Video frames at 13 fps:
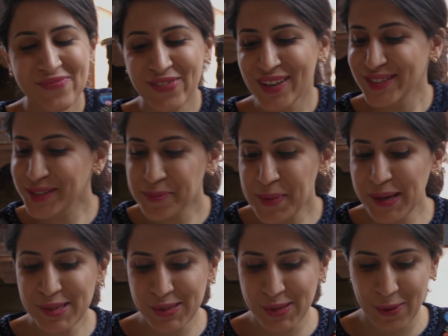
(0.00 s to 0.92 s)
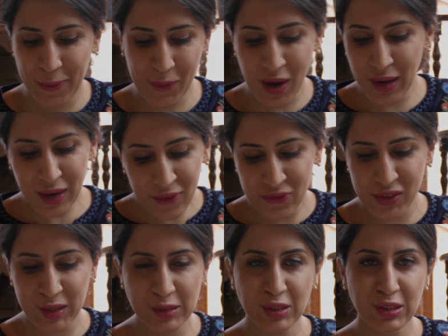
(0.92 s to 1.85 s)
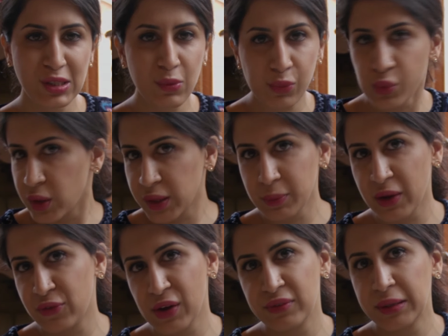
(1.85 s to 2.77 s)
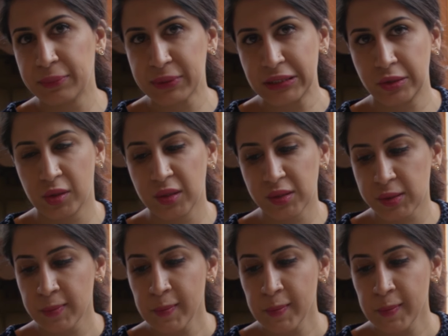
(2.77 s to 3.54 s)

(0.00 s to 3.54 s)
It's amazing. I love these. They're one of my favorite biscuits.